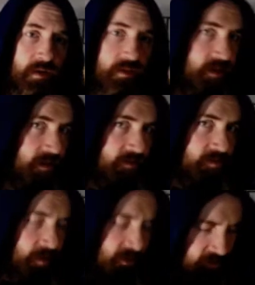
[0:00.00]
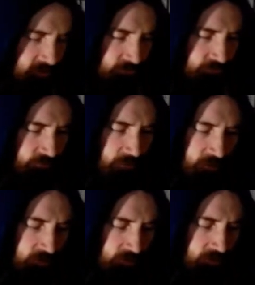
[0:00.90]
Thank you so much.
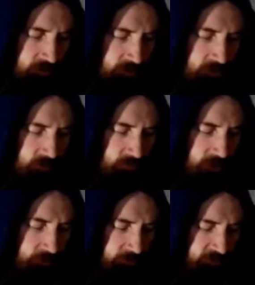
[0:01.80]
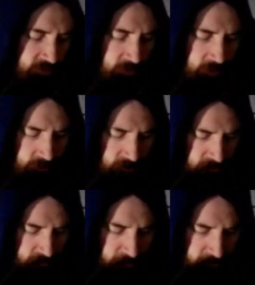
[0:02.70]
My name is Troy. I'm the
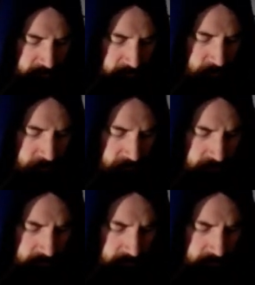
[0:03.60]
Music Theory Wizard.